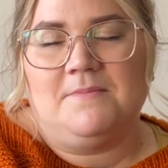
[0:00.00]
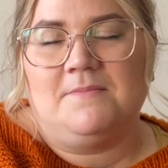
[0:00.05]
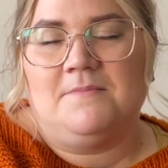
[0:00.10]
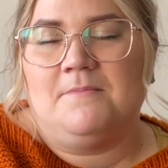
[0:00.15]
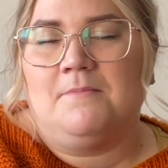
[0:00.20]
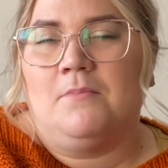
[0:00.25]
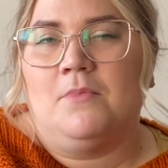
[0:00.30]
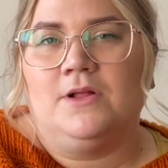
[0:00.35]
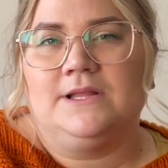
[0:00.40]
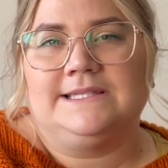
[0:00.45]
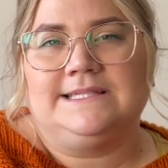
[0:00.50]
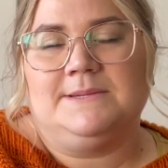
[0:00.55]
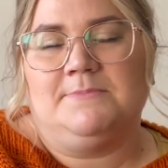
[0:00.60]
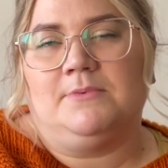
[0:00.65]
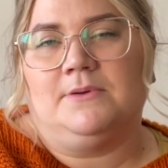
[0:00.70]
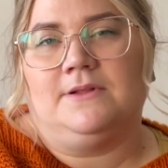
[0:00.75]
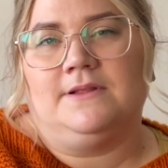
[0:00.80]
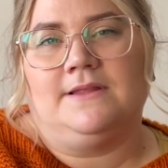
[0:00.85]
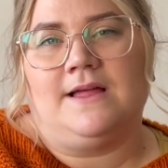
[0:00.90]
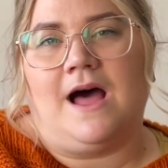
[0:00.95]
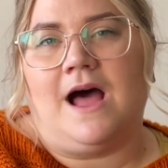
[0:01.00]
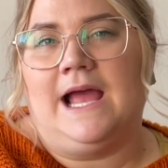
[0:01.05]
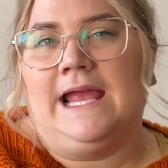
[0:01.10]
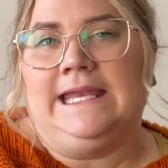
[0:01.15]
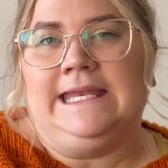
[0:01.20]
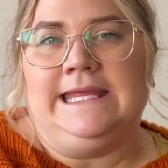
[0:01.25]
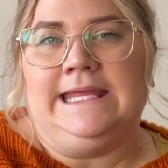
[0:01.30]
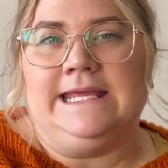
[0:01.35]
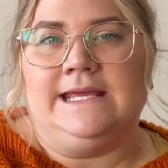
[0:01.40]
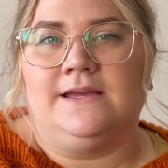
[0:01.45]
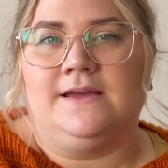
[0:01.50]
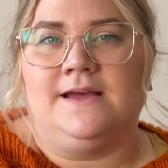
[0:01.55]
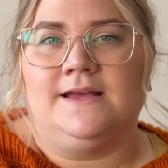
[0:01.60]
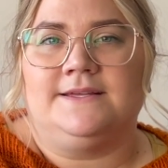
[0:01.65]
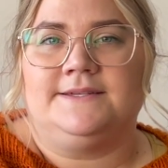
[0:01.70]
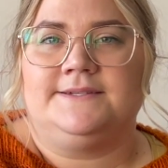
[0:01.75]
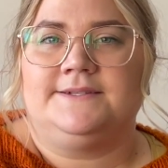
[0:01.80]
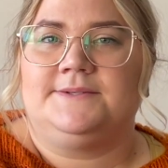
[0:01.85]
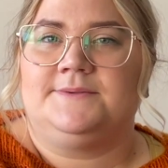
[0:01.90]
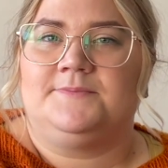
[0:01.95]
multiple
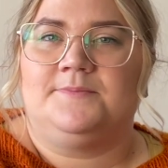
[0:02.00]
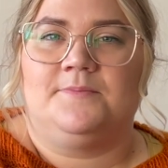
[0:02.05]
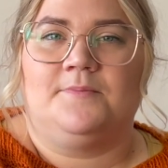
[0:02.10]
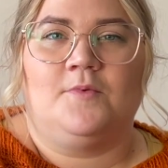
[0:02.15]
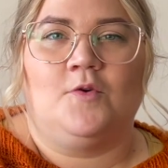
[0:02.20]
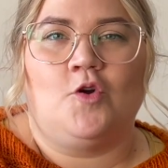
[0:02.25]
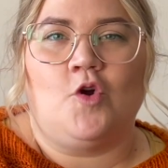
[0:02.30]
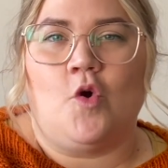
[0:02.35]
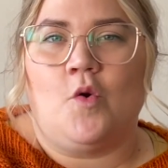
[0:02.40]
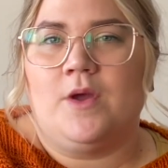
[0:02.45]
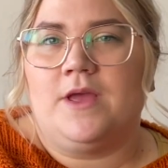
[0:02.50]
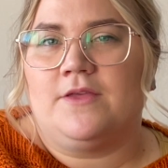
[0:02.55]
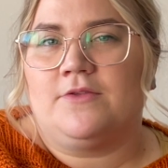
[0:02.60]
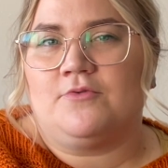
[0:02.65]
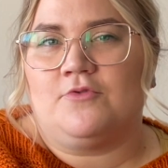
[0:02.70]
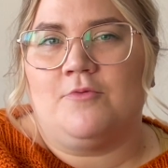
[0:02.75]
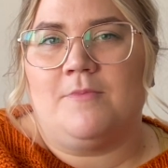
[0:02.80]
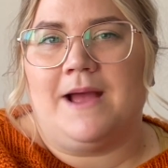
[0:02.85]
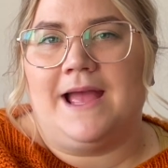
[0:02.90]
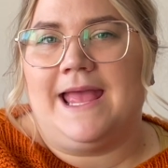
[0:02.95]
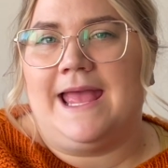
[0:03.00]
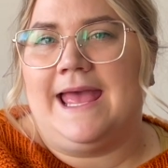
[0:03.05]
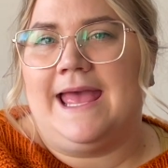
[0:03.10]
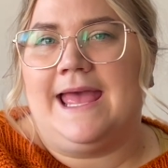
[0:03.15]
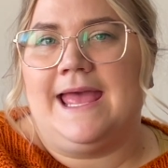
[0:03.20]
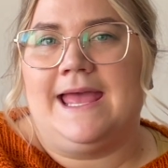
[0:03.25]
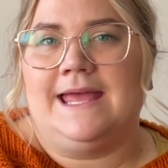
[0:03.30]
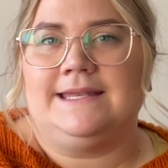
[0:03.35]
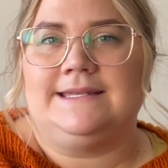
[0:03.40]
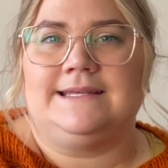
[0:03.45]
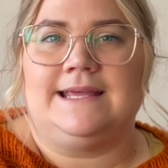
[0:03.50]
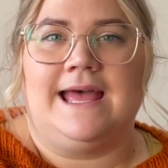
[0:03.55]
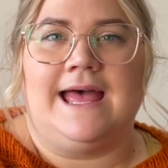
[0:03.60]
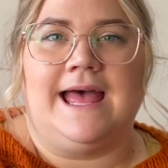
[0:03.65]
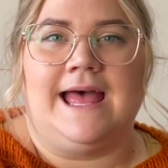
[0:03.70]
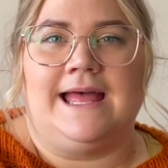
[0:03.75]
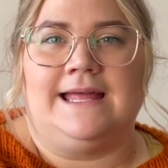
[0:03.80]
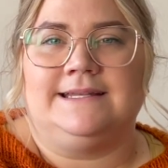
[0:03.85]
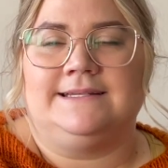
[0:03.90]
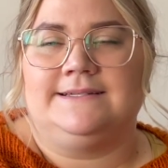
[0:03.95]
ideas going through my head
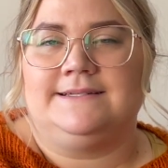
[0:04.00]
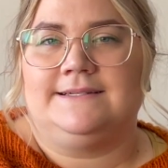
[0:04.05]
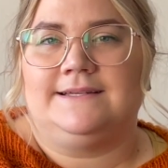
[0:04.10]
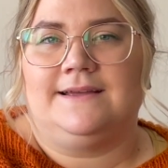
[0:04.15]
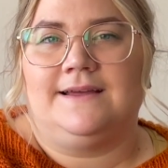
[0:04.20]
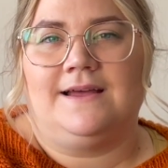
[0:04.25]
and